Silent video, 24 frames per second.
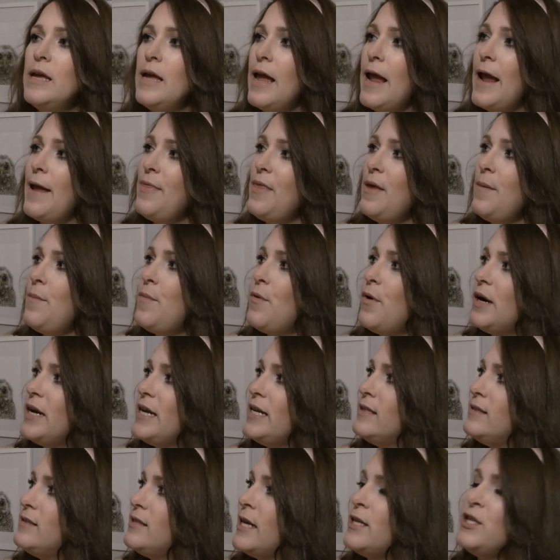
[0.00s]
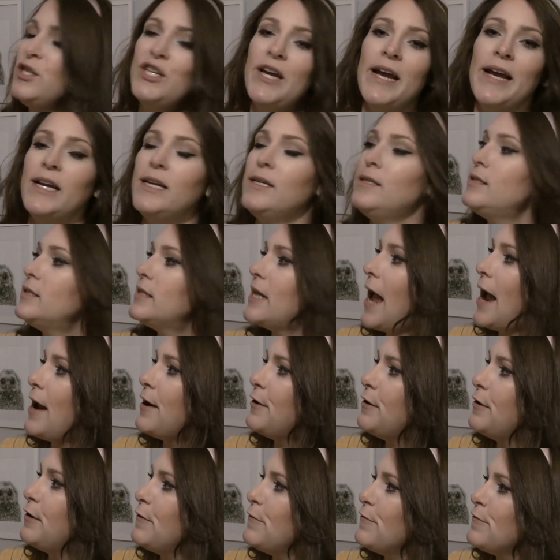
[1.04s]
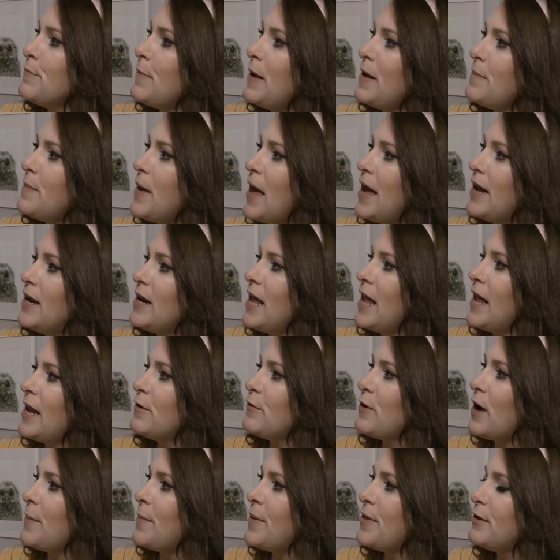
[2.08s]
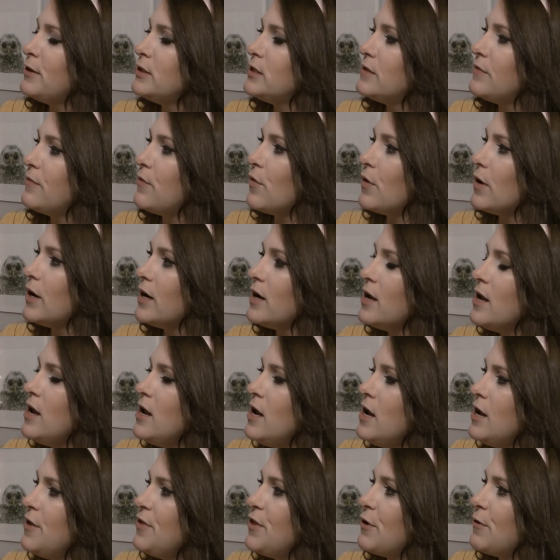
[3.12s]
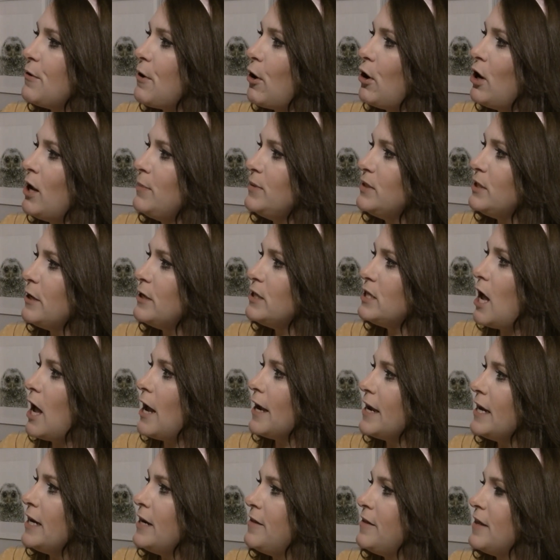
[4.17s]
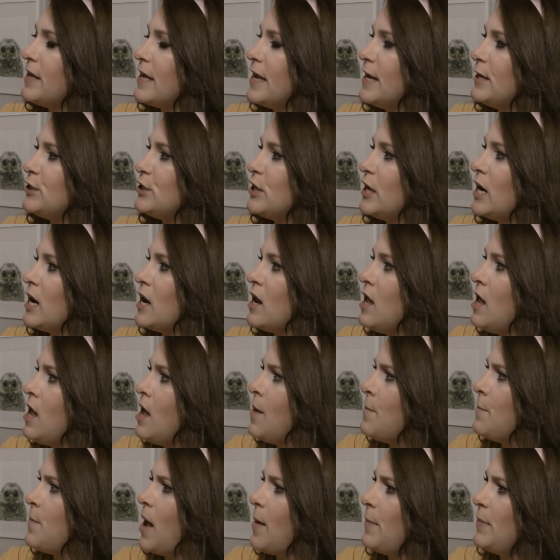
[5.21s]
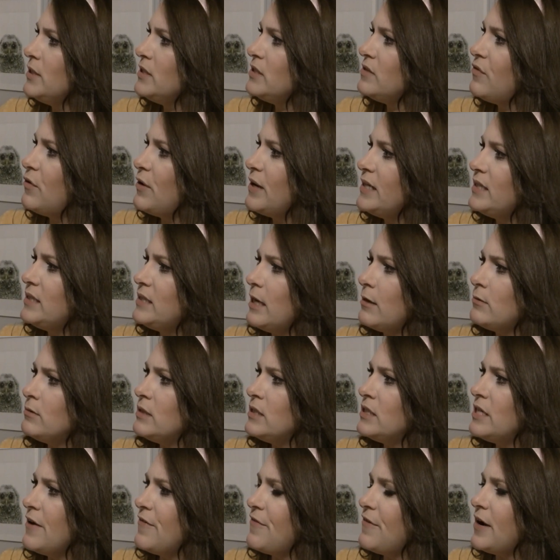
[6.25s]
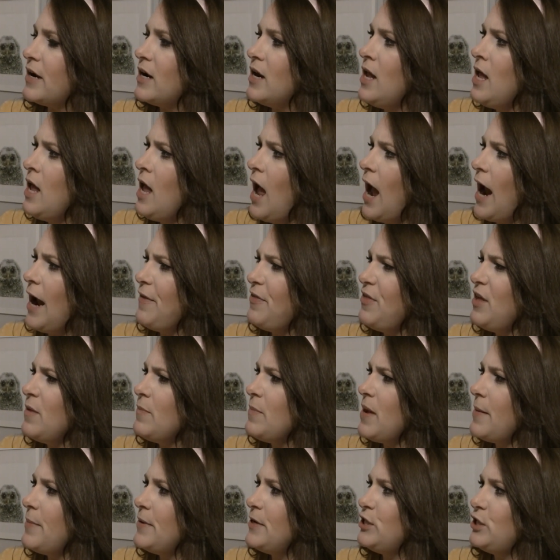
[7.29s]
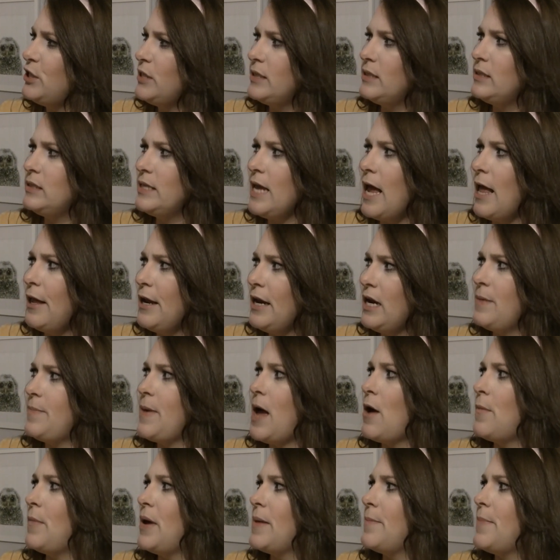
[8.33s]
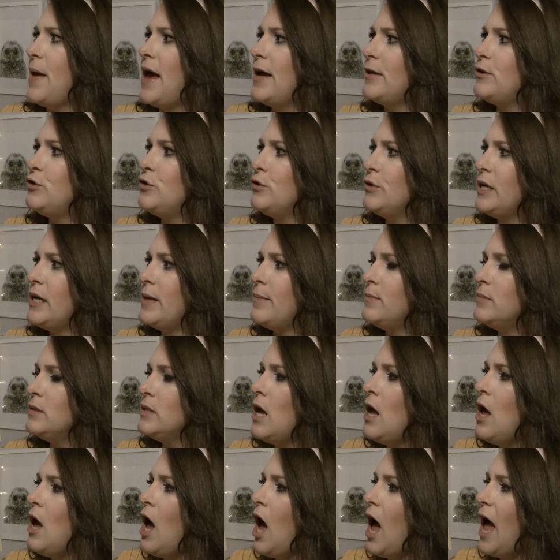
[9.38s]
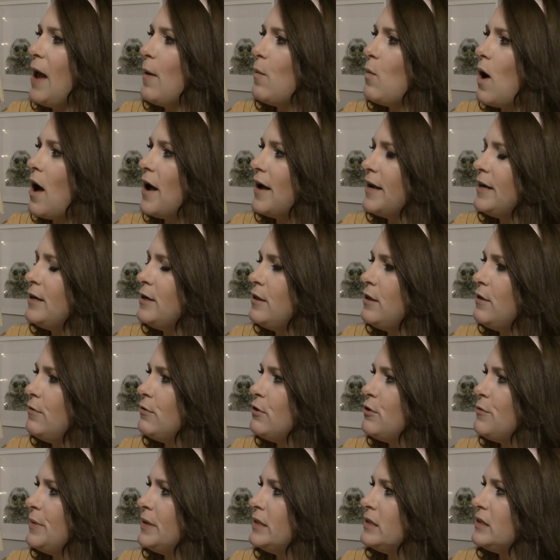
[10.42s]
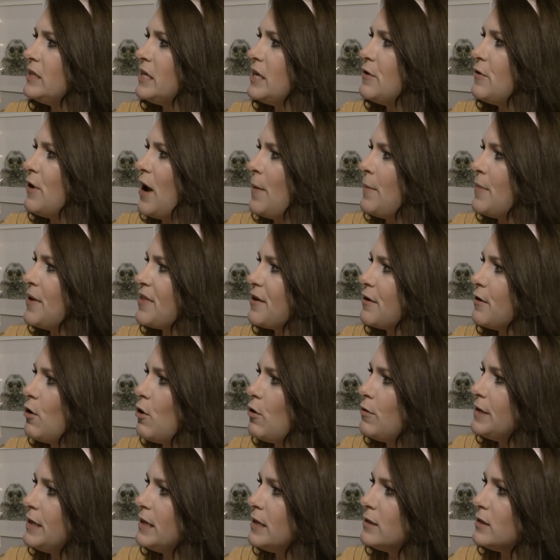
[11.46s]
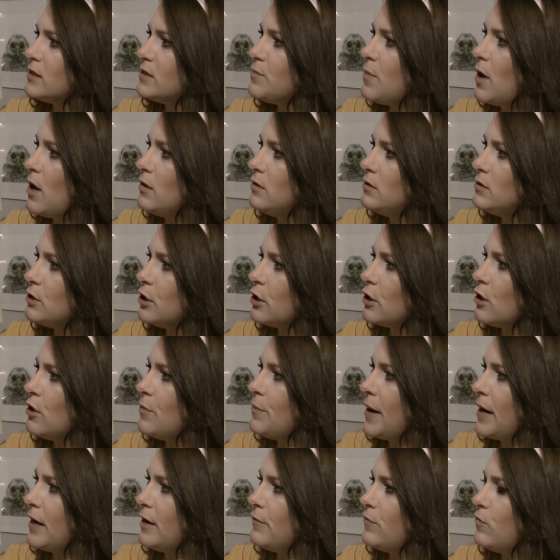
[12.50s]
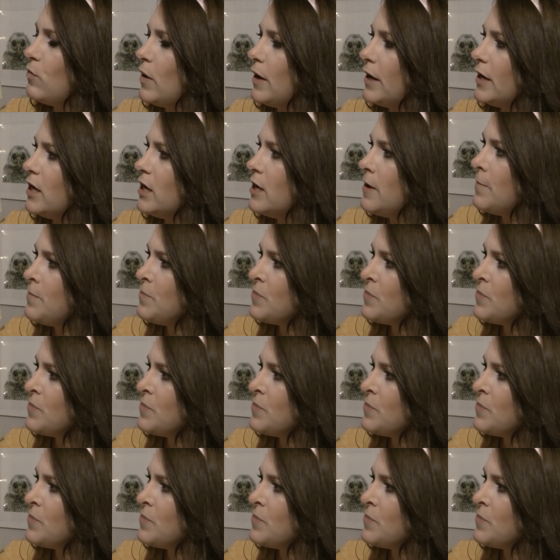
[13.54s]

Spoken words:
In the morning, sunshine is scattered over my bed and Grandmother's floor. The grown-ups are talking in the kitchen. Mama's voice sounds different. I think maybe she is telling about my bad dreams. I walk into the room and see Grandmother holding a small circle made of wood.